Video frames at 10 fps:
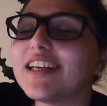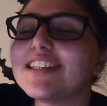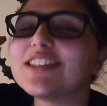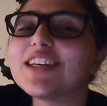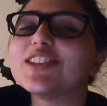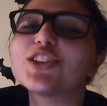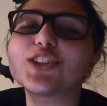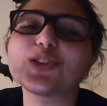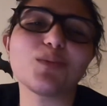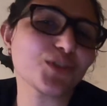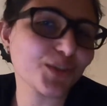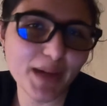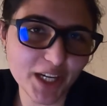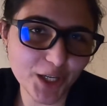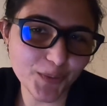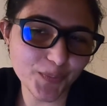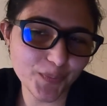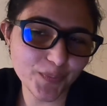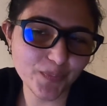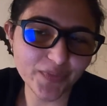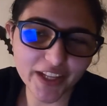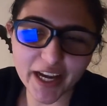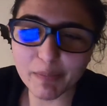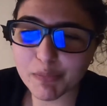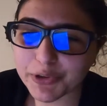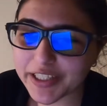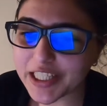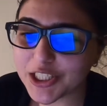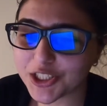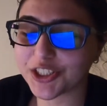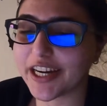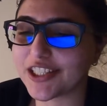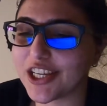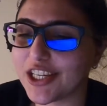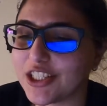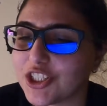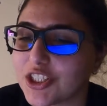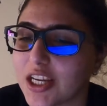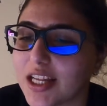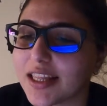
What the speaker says: It's just so much better. Like I'm pretty sure I changed,